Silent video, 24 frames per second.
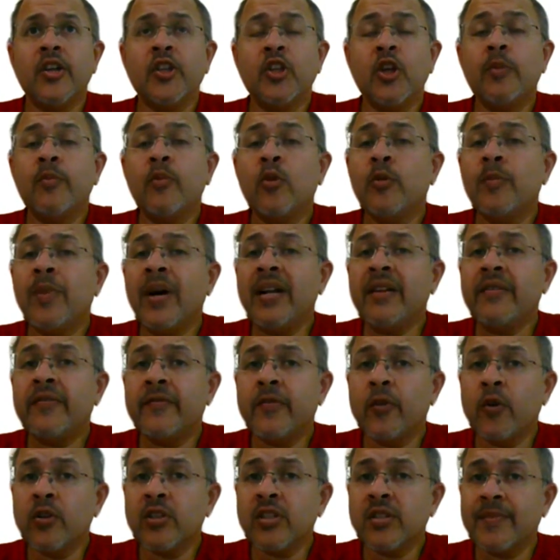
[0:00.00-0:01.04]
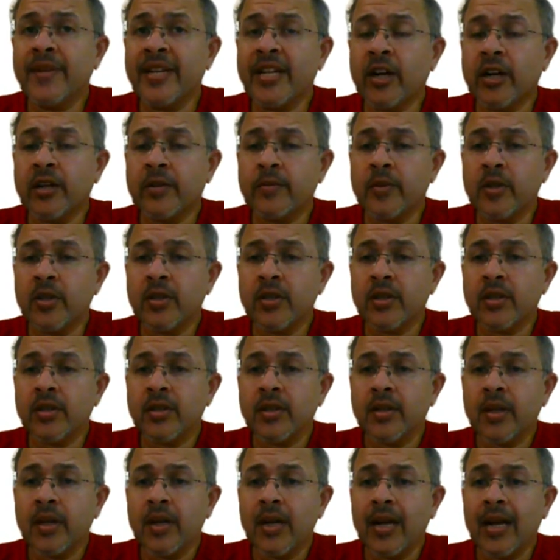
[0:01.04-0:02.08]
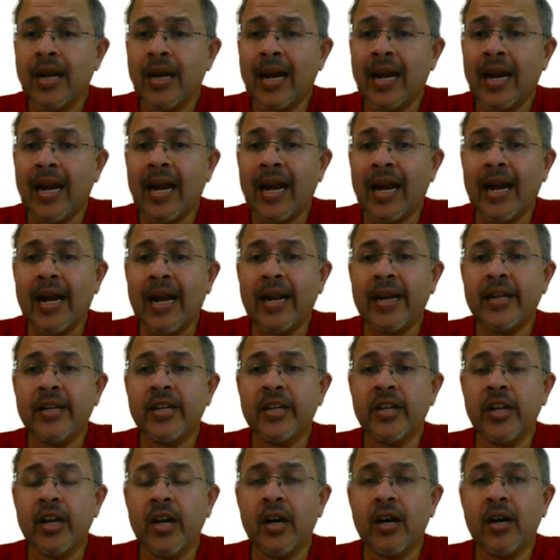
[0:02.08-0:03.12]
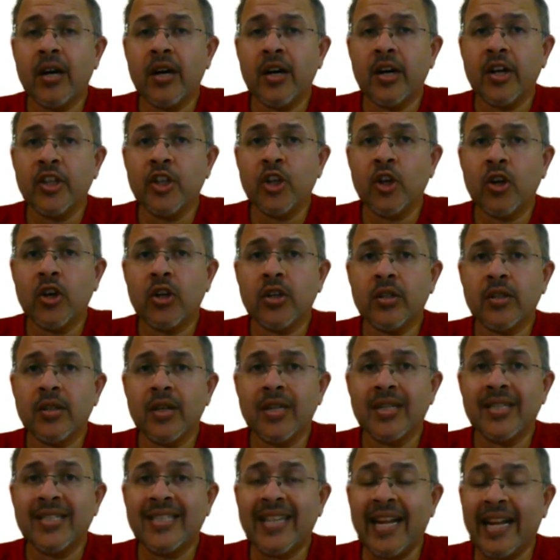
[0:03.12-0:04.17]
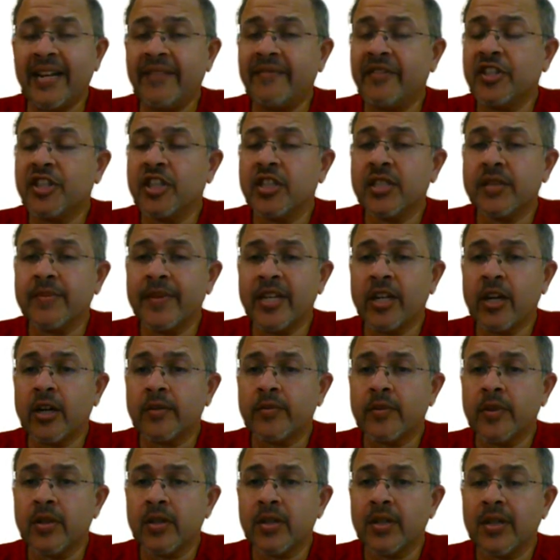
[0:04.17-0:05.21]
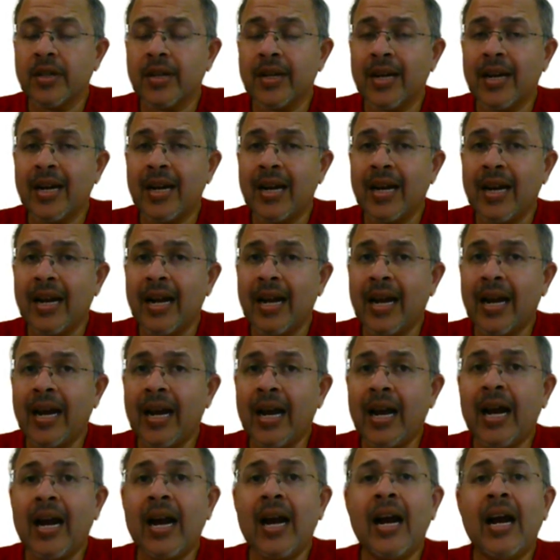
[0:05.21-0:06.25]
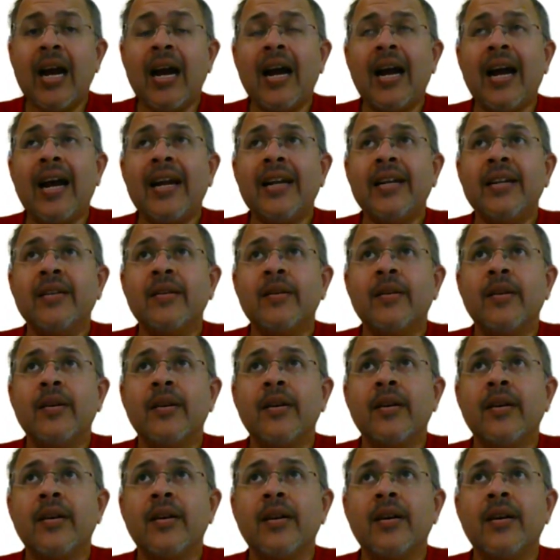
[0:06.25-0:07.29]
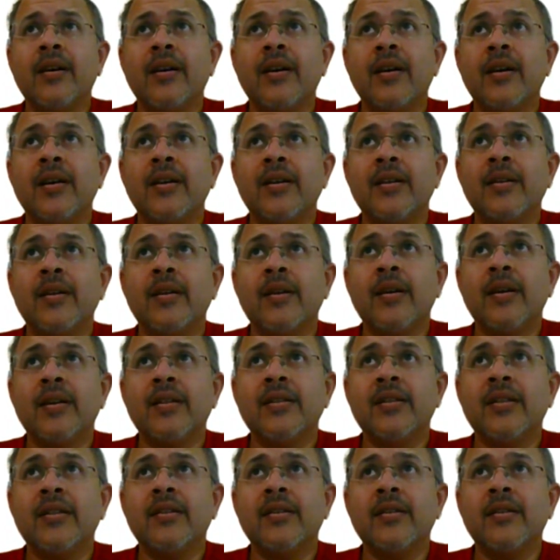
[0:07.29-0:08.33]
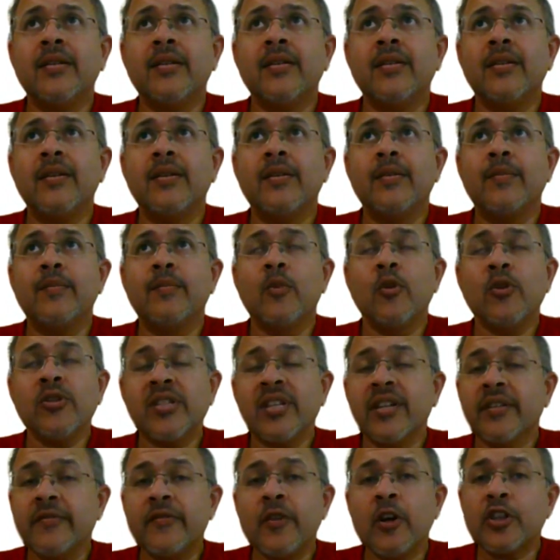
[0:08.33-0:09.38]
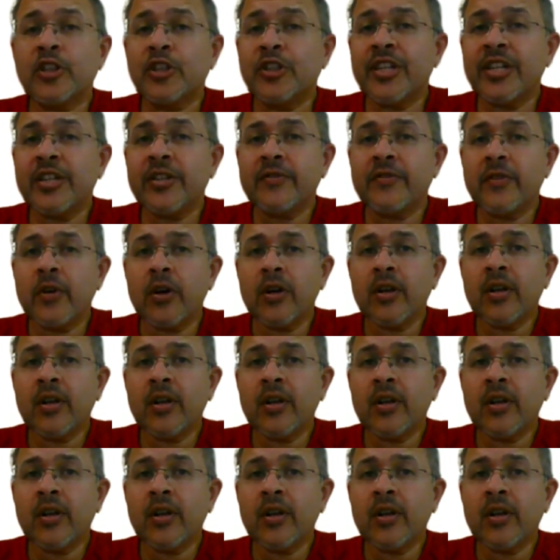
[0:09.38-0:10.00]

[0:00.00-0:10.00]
Your mobile phones may not work, and your televisions may not work. And the most unfortunate of